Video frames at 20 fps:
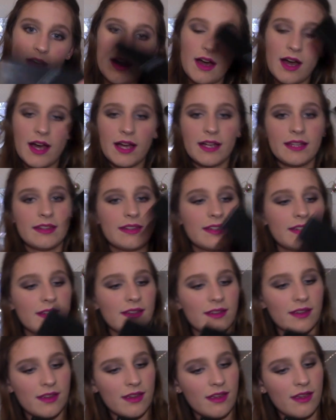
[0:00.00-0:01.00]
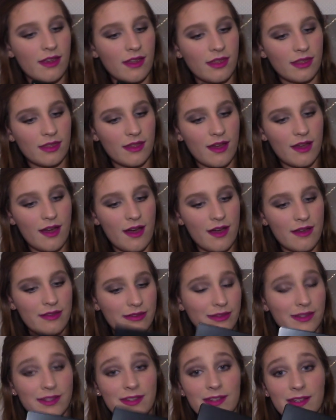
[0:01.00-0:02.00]
I think that
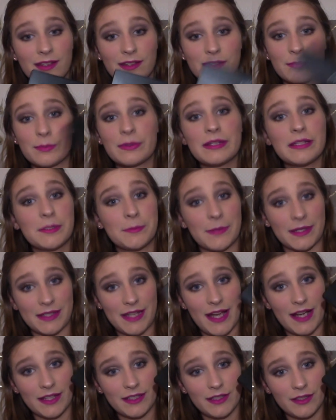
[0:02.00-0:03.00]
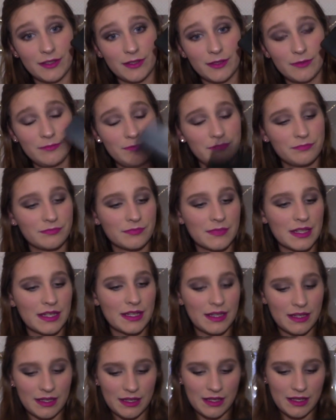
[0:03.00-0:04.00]
this thing is pretty spectacular,
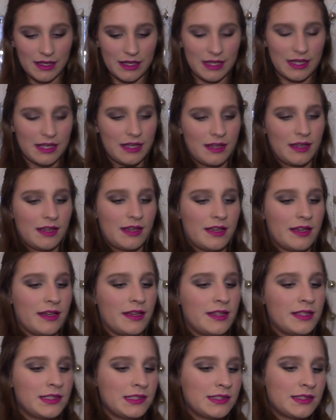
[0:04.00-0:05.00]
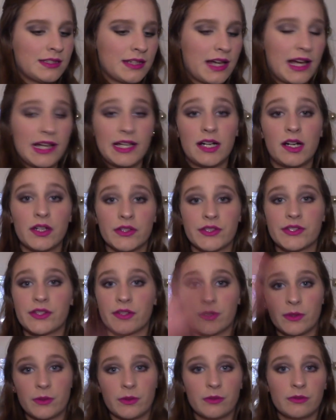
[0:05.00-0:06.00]
and I
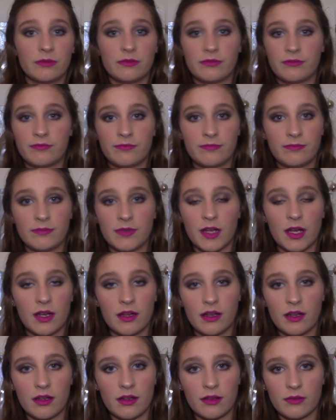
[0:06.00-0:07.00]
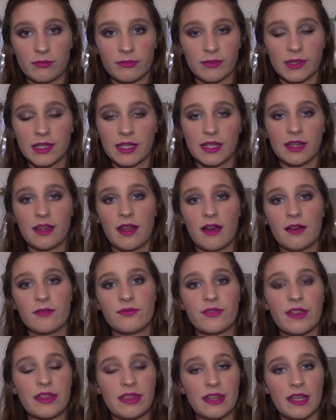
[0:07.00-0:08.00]
also really love
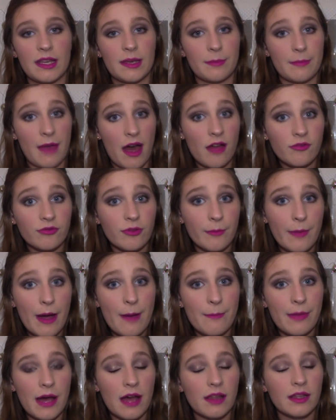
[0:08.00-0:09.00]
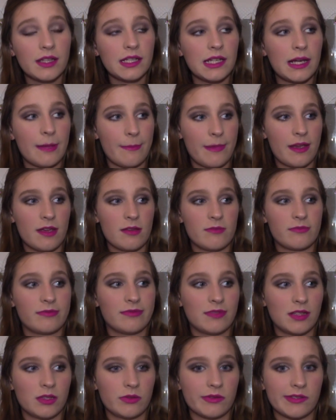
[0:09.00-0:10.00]
the Matte for Matte palette. I may have
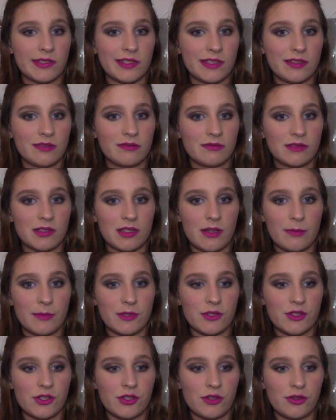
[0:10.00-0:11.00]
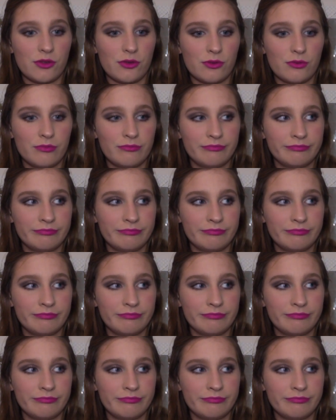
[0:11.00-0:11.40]
used it a time or two,